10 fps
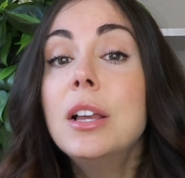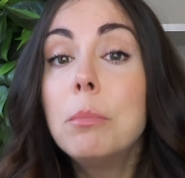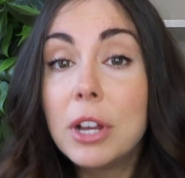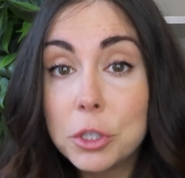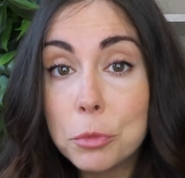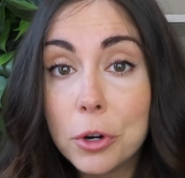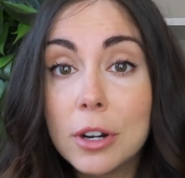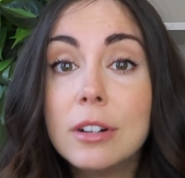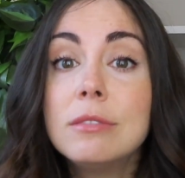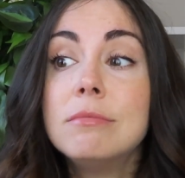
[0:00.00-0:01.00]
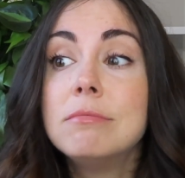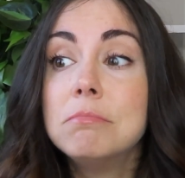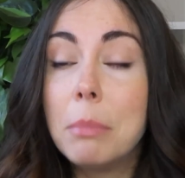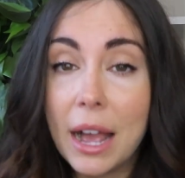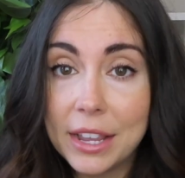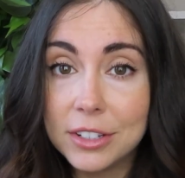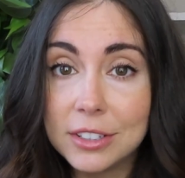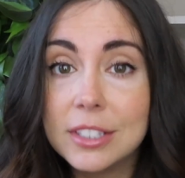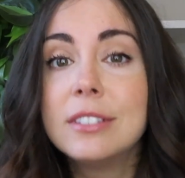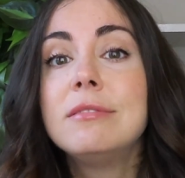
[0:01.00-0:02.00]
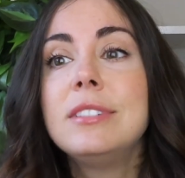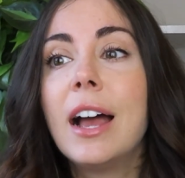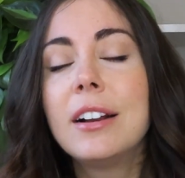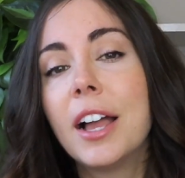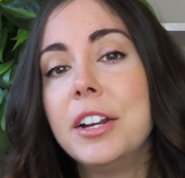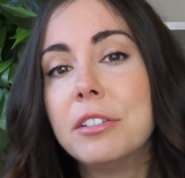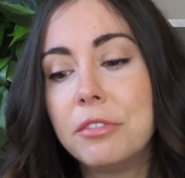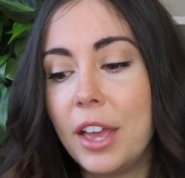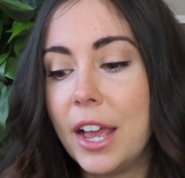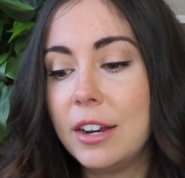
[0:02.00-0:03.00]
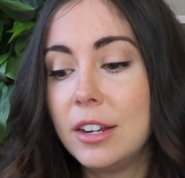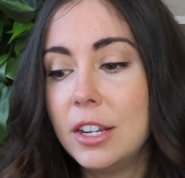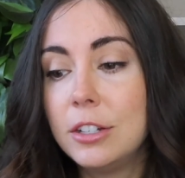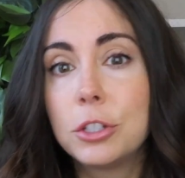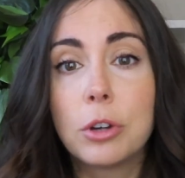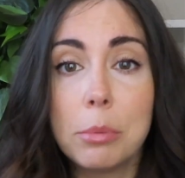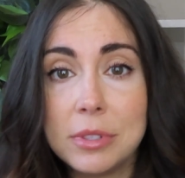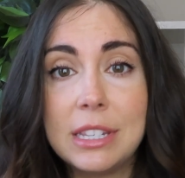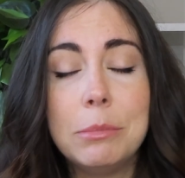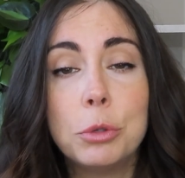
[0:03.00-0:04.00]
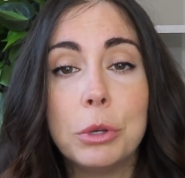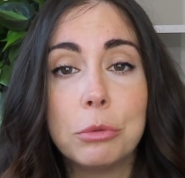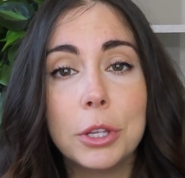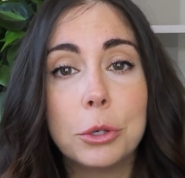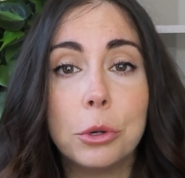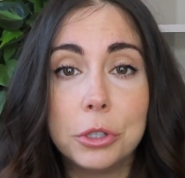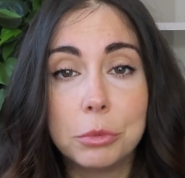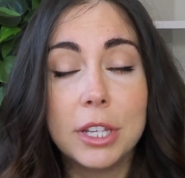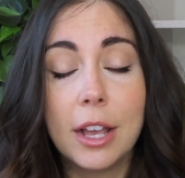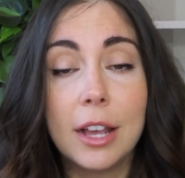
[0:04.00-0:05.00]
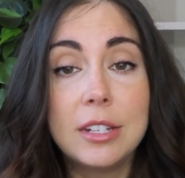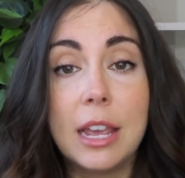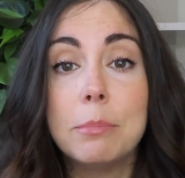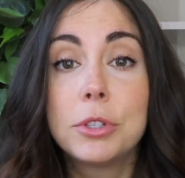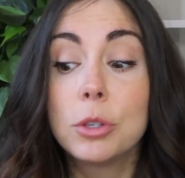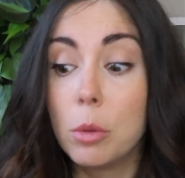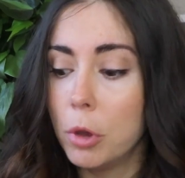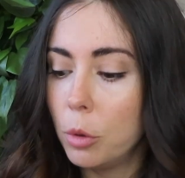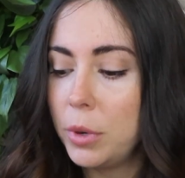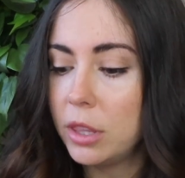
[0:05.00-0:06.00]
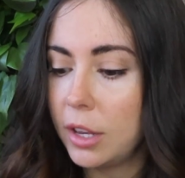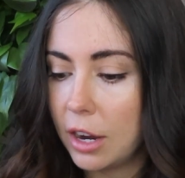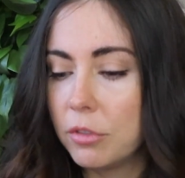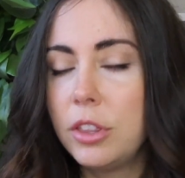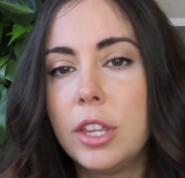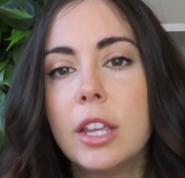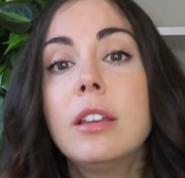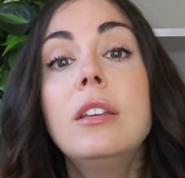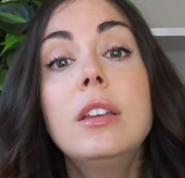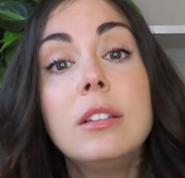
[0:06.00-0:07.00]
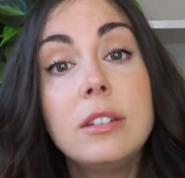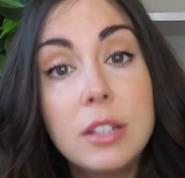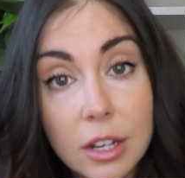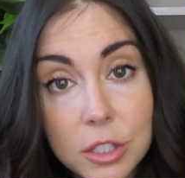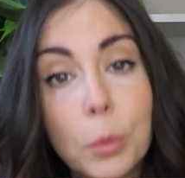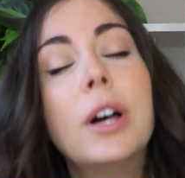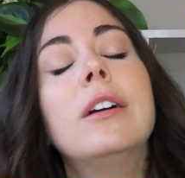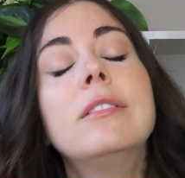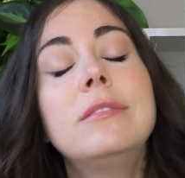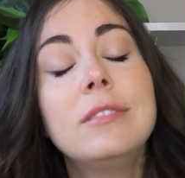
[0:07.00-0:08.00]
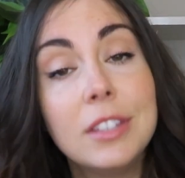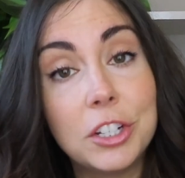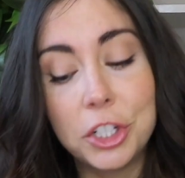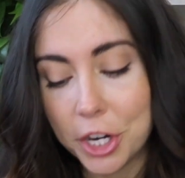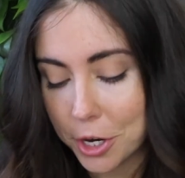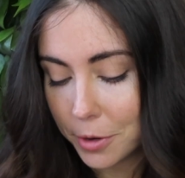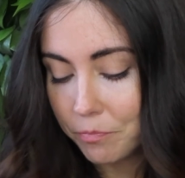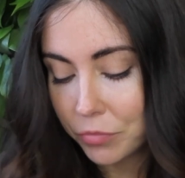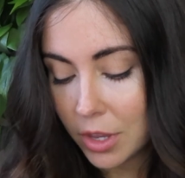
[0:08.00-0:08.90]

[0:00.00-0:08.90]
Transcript: much more mild, not kind of that discrepancy between really cold and really hot temps. So I'm hoping that everything does well this year.